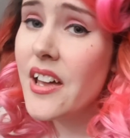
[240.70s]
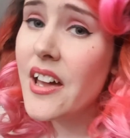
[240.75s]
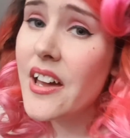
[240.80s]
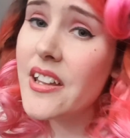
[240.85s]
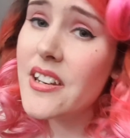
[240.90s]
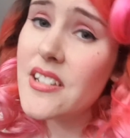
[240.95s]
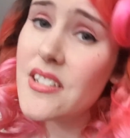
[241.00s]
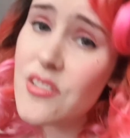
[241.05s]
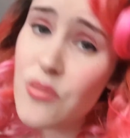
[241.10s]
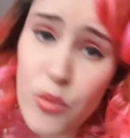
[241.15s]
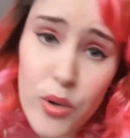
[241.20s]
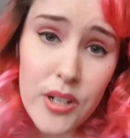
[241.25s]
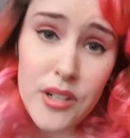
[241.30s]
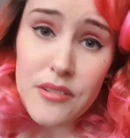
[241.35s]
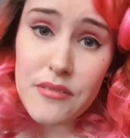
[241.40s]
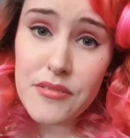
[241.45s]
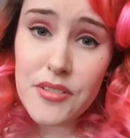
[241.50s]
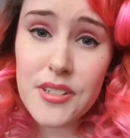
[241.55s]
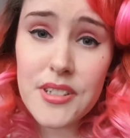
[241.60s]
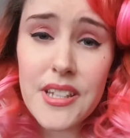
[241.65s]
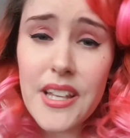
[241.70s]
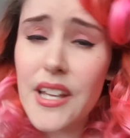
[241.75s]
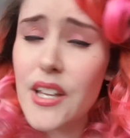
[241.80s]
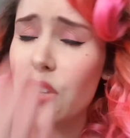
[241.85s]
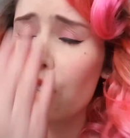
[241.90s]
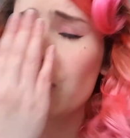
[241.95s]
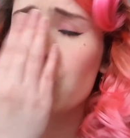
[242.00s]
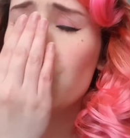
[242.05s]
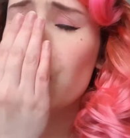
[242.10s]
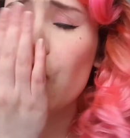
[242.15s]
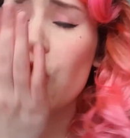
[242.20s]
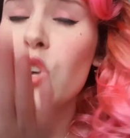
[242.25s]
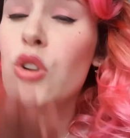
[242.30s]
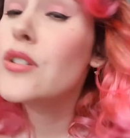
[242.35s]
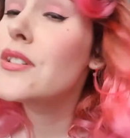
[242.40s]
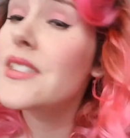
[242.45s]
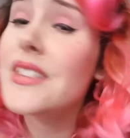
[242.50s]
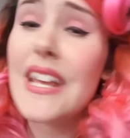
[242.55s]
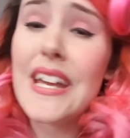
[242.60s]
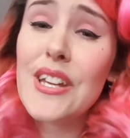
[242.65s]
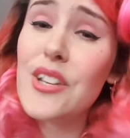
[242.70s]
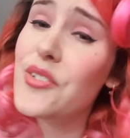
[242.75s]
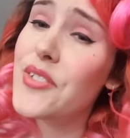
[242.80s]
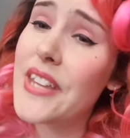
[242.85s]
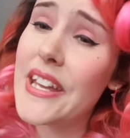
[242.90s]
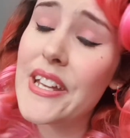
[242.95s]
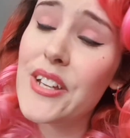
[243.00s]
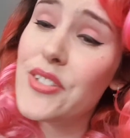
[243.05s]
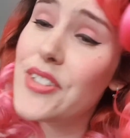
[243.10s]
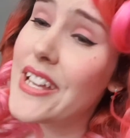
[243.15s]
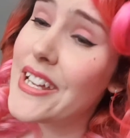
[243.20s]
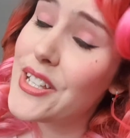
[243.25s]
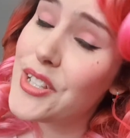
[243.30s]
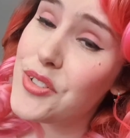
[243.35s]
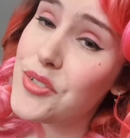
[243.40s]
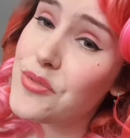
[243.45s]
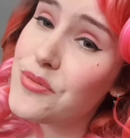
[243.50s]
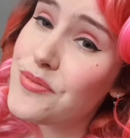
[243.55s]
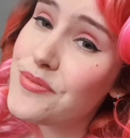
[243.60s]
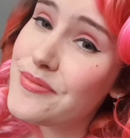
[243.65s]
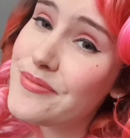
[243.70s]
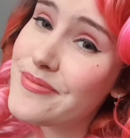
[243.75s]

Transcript: and it's wonderful. Thank you, thank you, thank you, thank you.